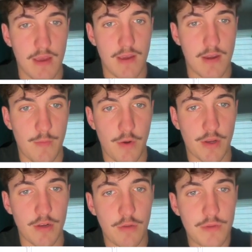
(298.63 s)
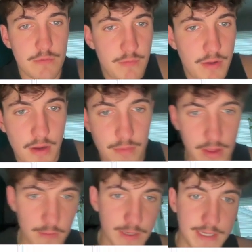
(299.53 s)
Now market opens, we pump, and
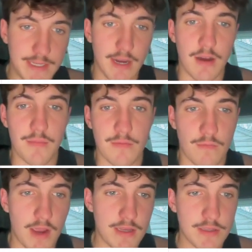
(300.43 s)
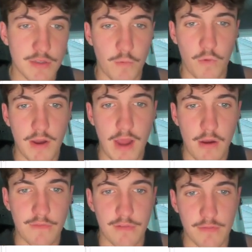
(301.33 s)
then we dump right into this 1
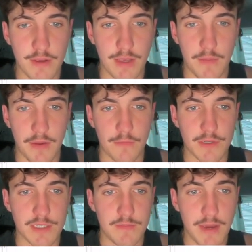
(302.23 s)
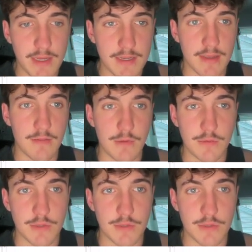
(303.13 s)
hour fair value gap and respect it, which was